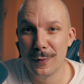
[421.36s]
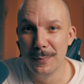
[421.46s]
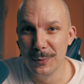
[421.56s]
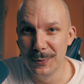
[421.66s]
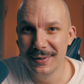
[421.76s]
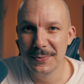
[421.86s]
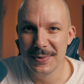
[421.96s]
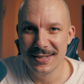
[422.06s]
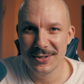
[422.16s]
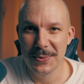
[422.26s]
from moon,
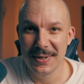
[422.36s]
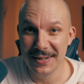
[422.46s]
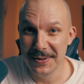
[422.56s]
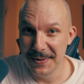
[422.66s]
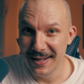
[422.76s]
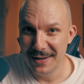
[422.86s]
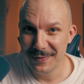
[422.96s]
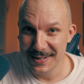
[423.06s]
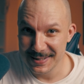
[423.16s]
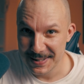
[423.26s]
which is showing the career
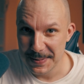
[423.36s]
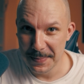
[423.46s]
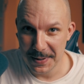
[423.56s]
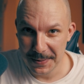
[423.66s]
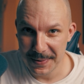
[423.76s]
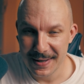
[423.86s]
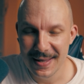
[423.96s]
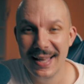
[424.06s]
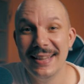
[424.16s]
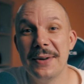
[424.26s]
life, is Mercury.
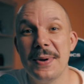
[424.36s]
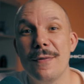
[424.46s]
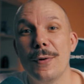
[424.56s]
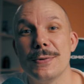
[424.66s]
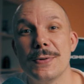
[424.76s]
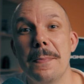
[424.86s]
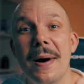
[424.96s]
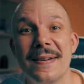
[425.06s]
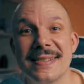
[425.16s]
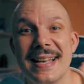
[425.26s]
There we have also
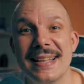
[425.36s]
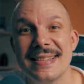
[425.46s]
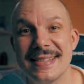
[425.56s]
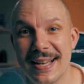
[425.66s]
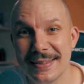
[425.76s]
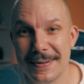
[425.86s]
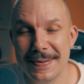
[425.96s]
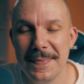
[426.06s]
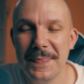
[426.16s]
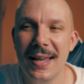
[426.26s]
Mars and
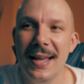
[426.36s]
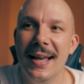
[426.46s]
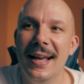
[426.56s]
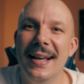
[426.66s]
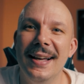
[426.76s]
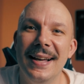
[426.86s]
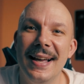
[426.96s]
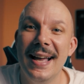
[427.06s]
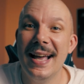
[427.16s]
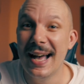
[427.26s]
Saturn.
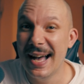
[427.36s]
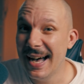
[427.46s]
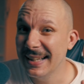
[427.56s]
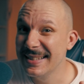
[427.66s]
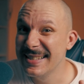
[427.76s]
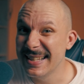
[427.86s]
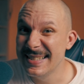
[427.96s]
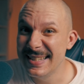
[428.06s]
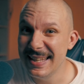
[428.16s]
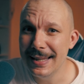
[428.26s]
At
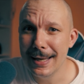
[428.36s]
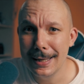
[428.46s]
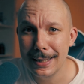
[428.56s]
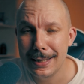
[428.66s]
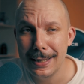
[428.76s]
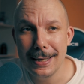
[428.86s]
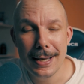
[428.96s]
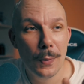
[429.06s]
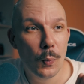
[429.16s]
16, he